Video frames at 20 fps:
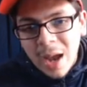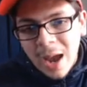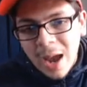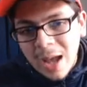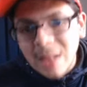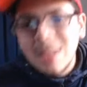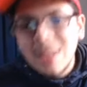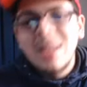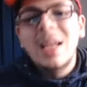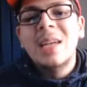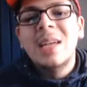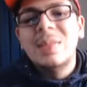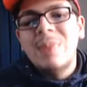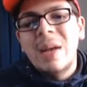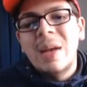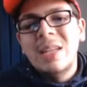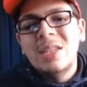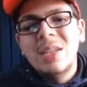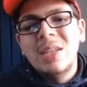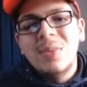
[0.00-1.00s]
And the next
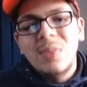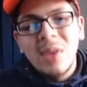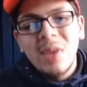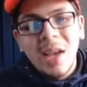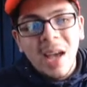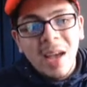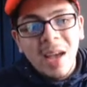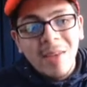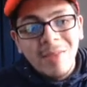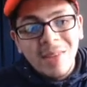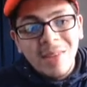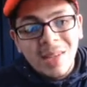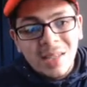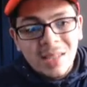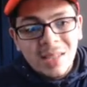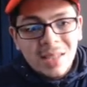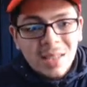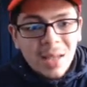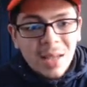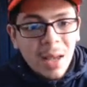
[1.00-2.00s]
matchup we have
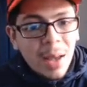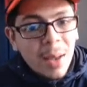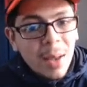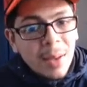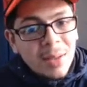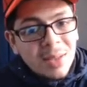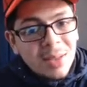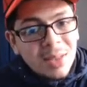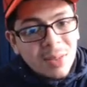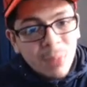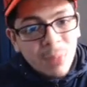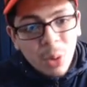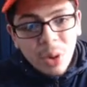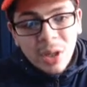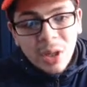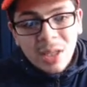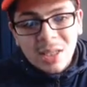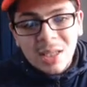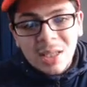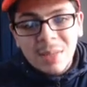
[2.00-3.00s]
is
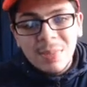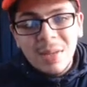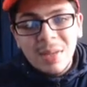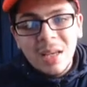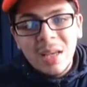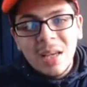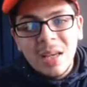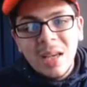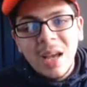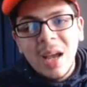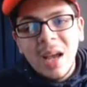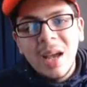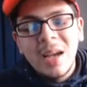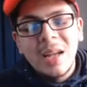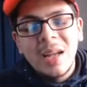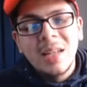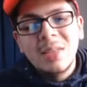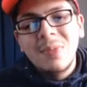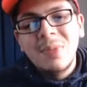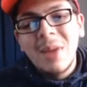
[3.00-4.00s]
Sporting CP
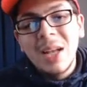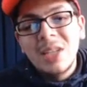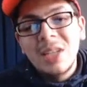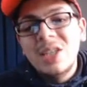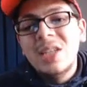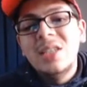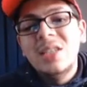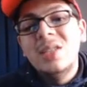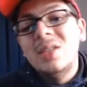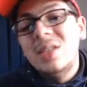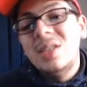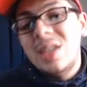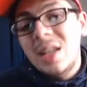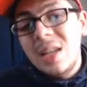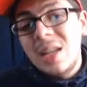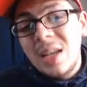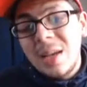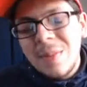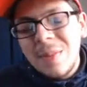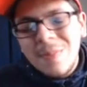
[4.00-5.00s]
against Manchester
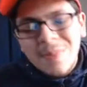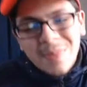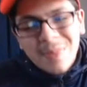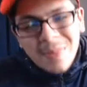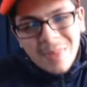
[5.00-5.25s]
City.